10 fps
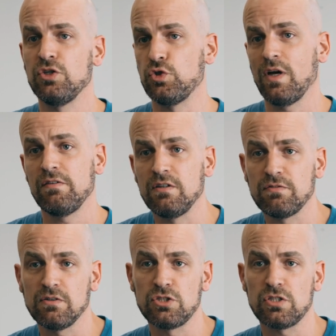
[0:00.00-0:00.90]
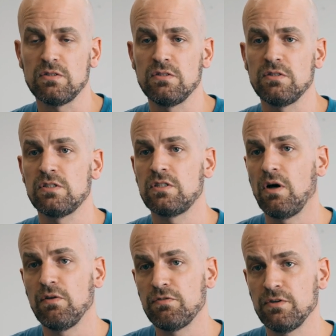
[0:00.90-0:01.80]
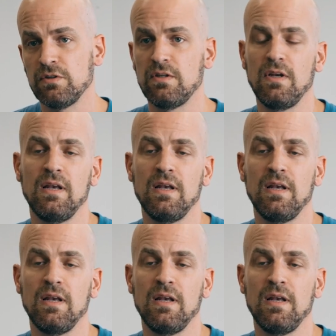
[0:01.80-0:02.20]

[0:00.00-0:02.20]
driving functions, comfort,